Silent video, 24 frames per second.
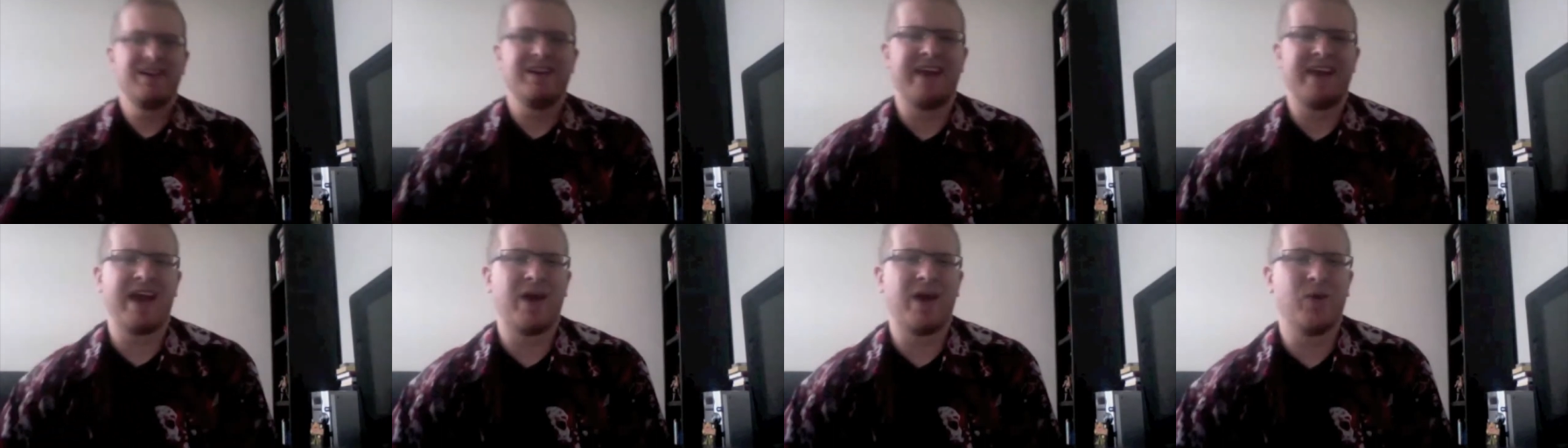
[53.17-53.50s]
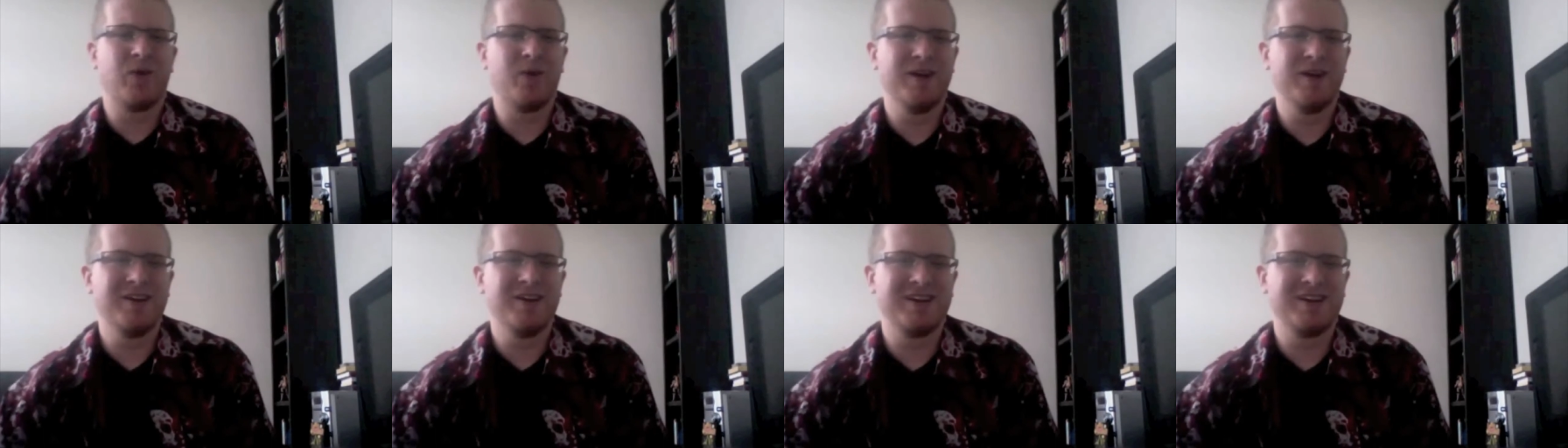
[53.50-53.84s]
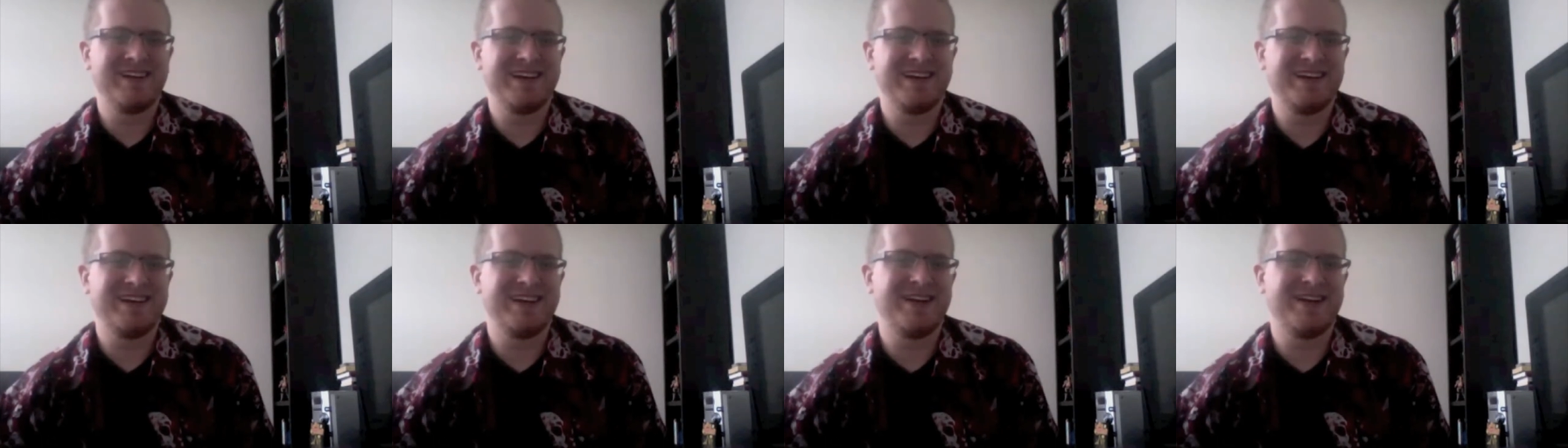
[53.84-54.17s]
Now
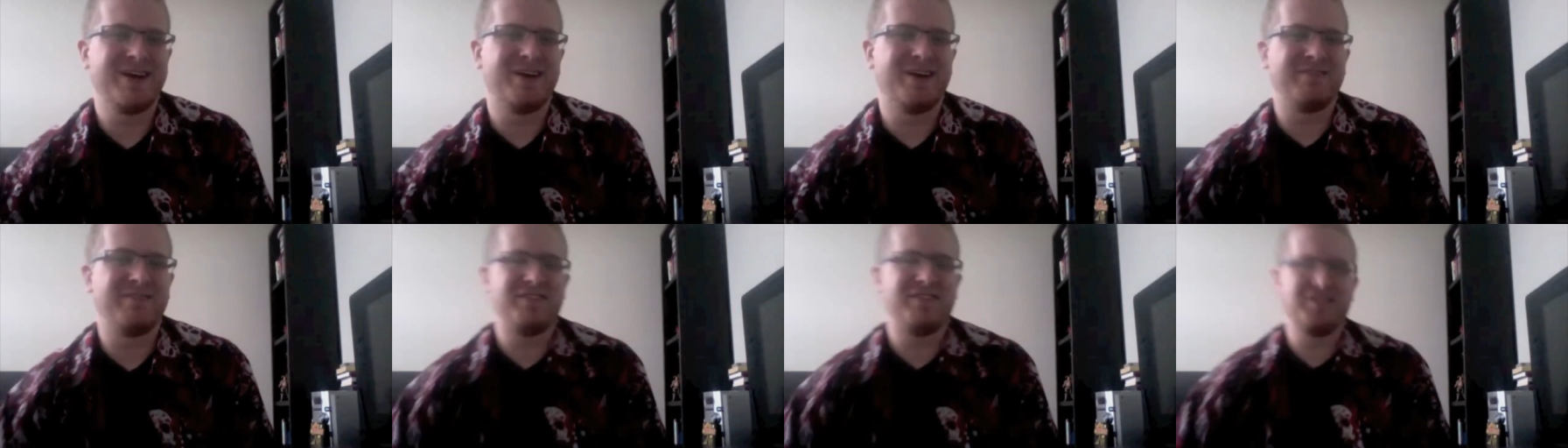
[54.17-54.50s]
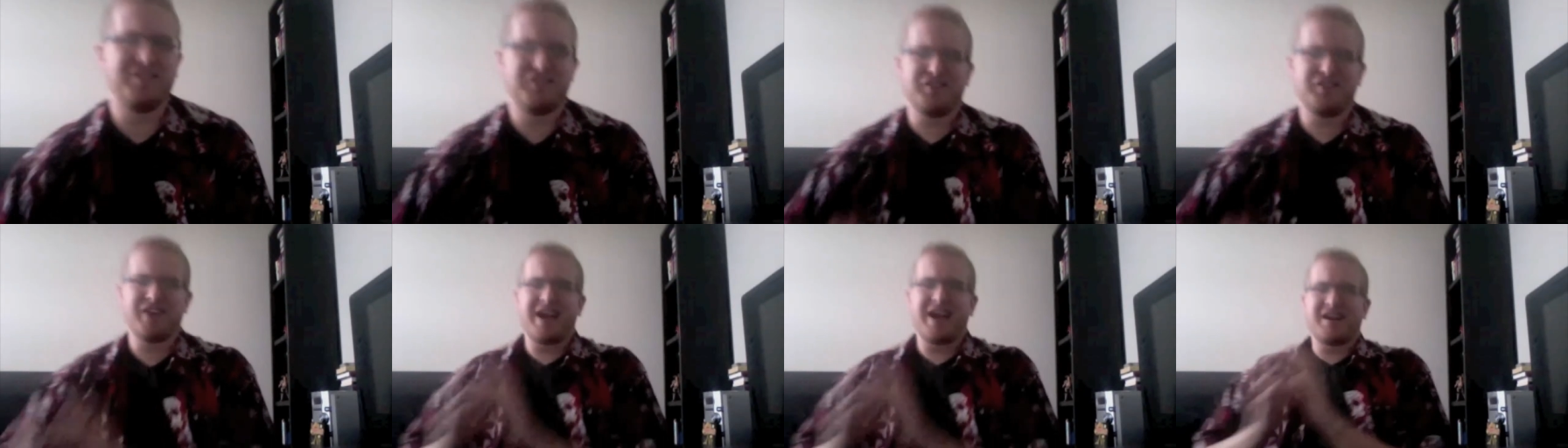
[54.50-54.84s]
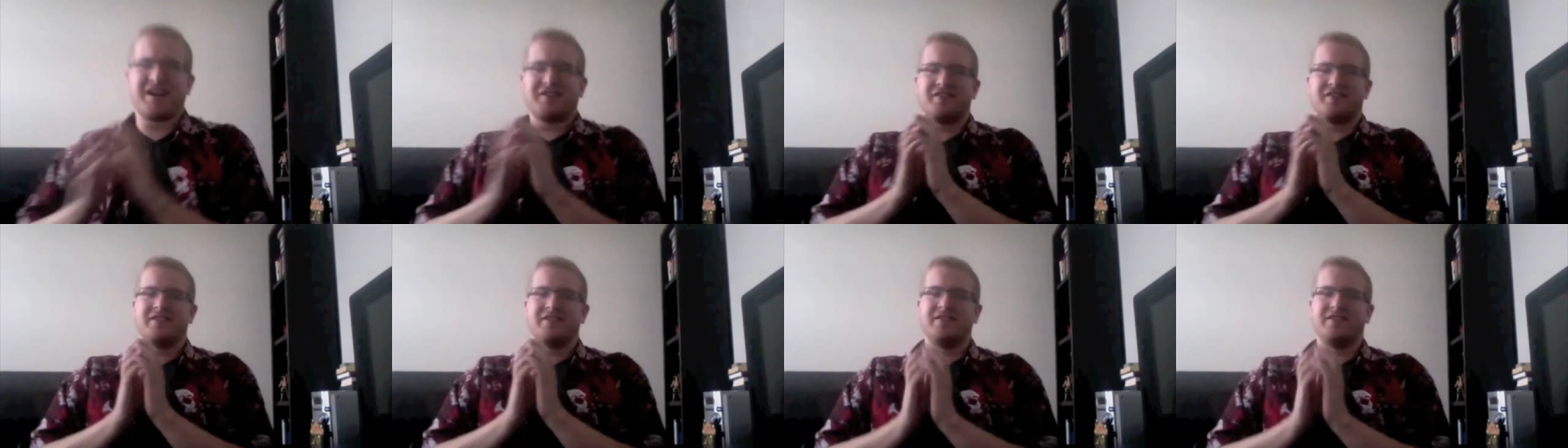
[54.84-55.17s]
weirdly enough, this is
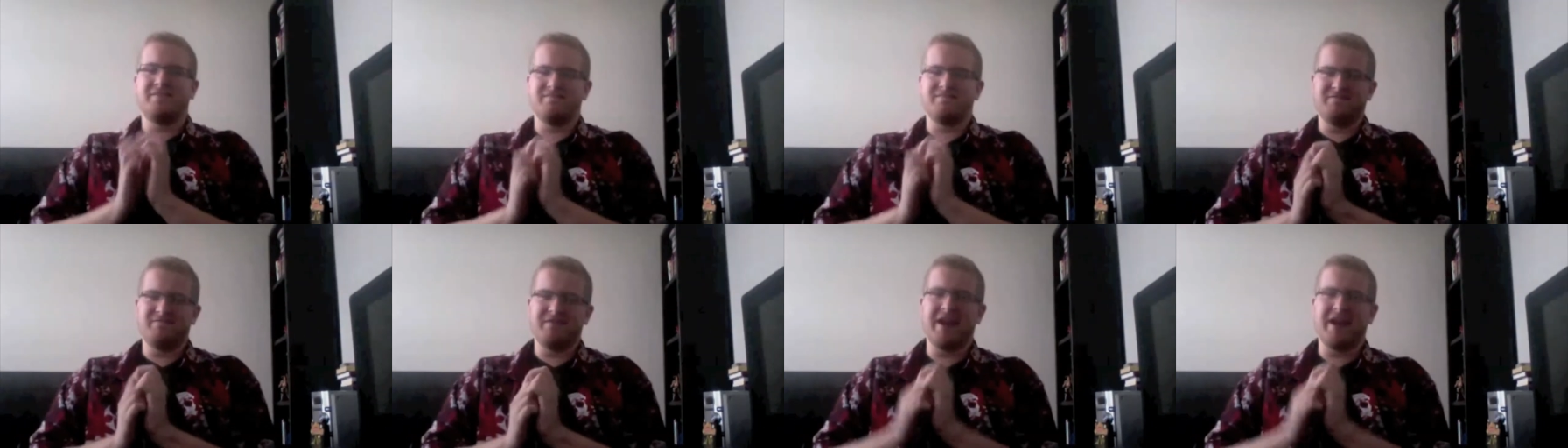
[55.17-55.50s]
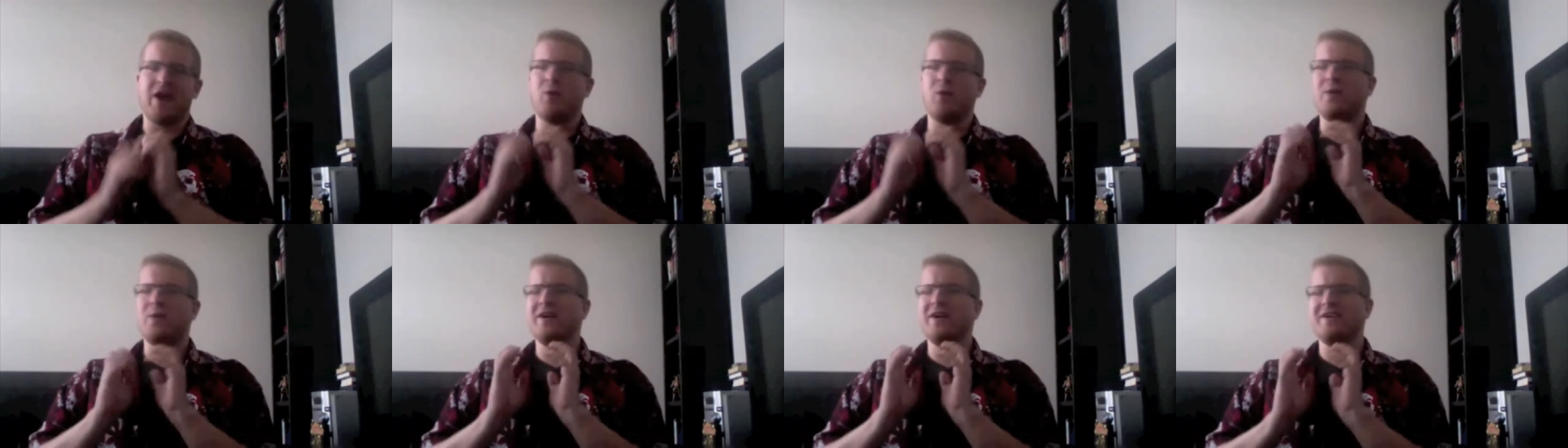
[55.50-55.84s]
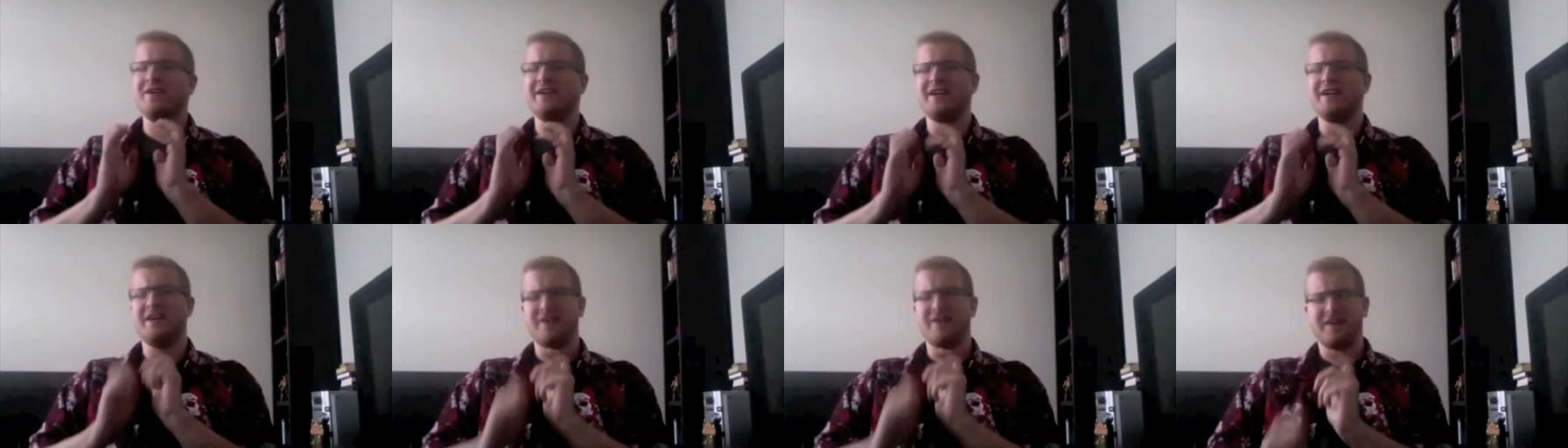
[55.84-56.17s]
actually a
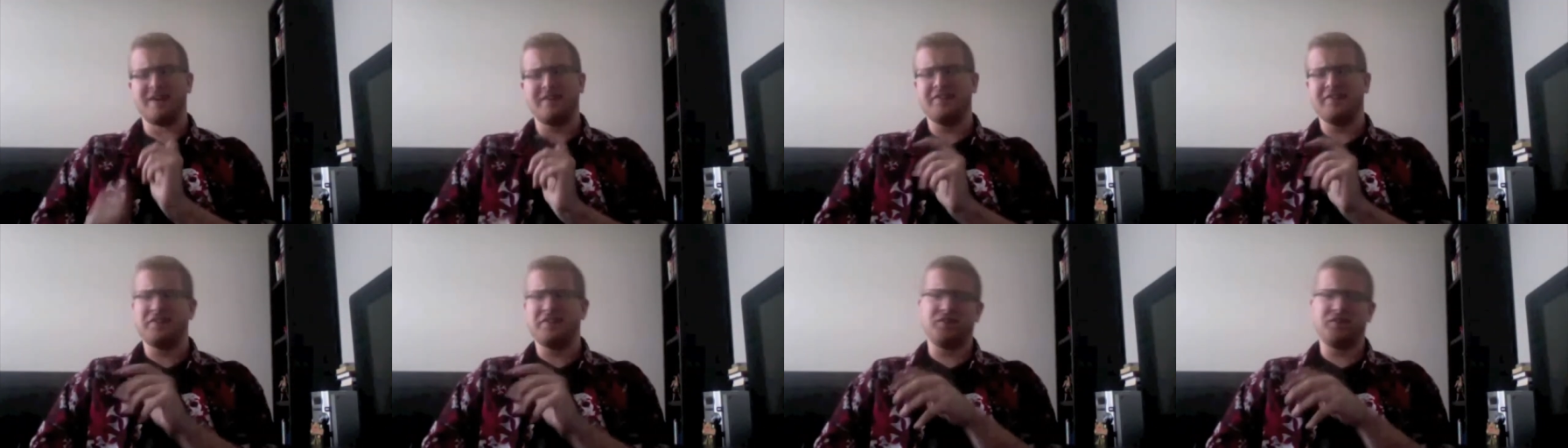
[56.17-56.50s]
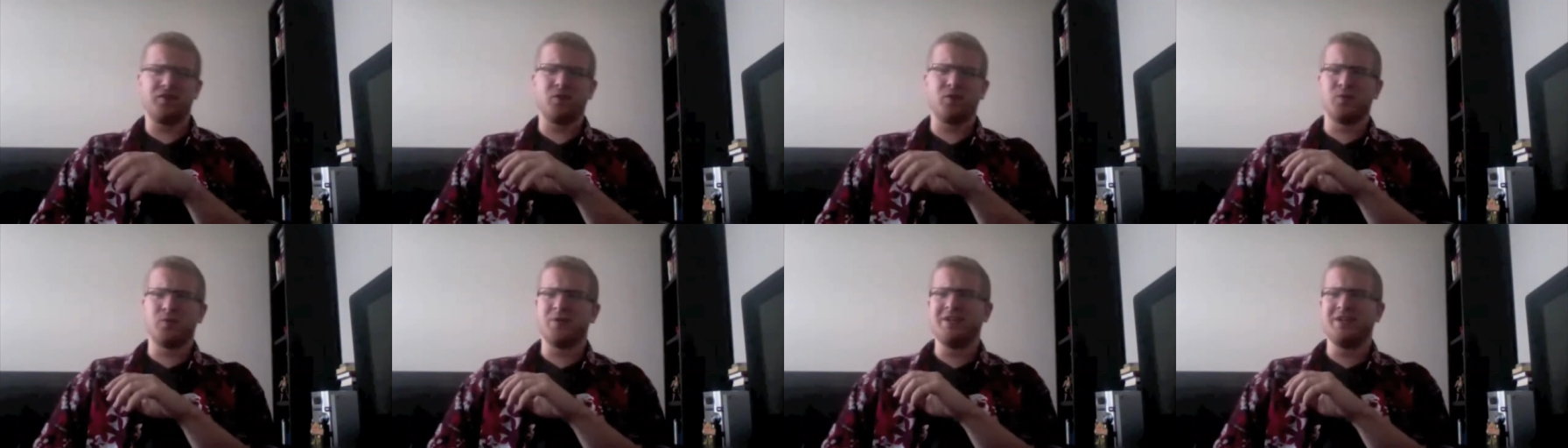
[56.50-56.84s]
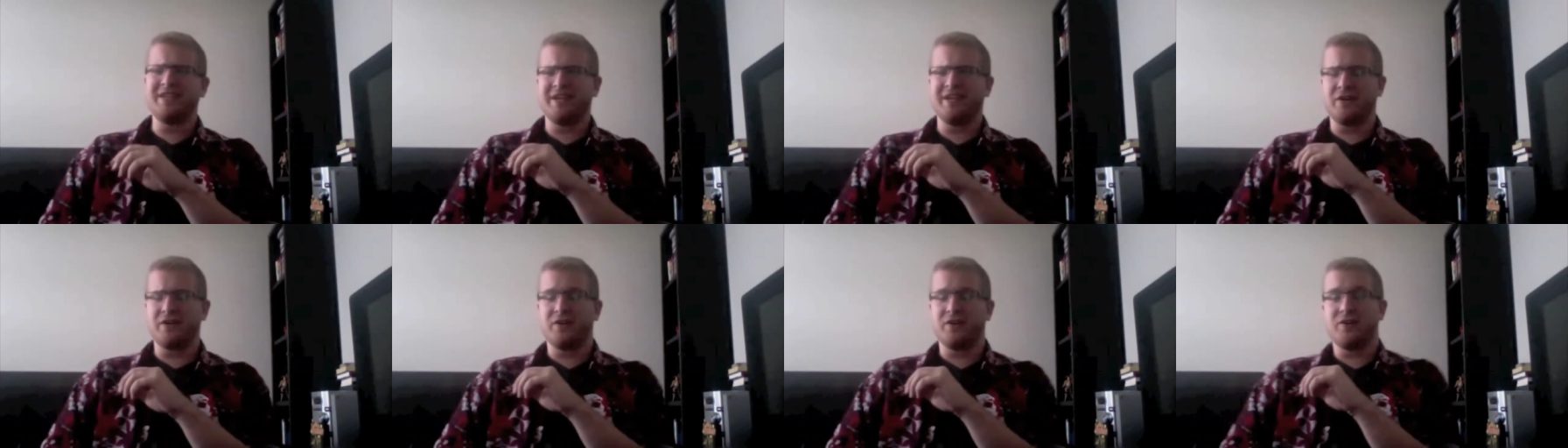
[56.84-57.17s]

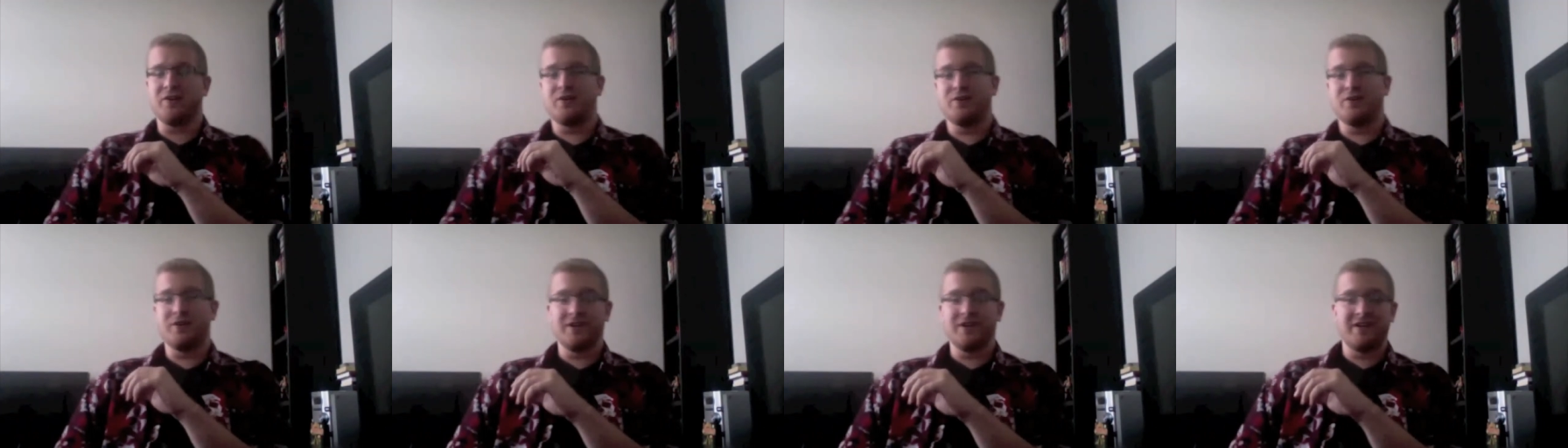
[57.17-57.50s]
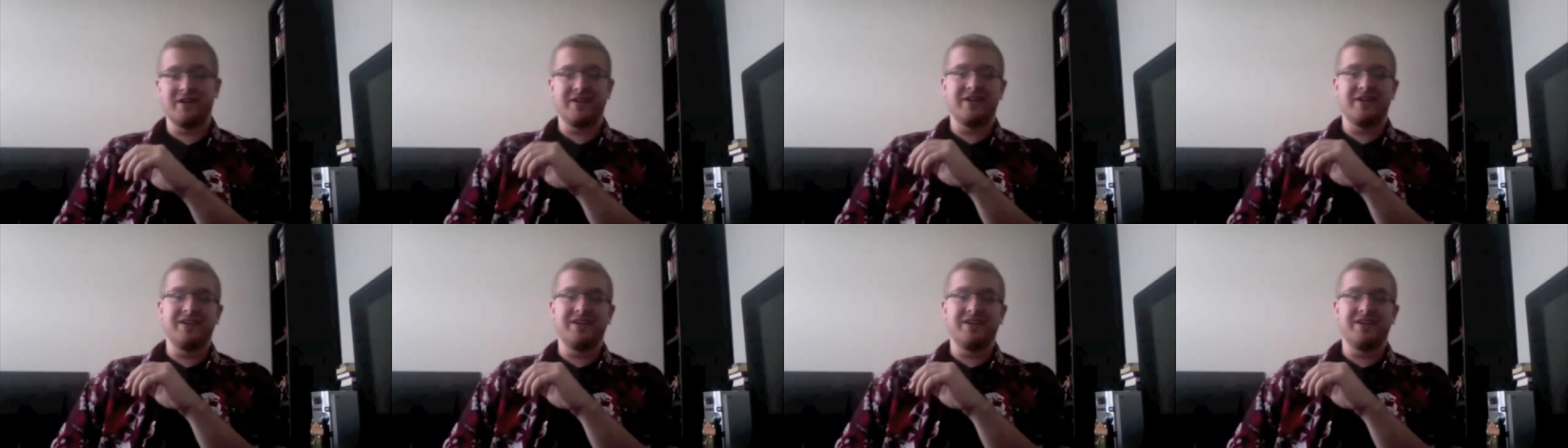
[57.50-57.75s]
really good.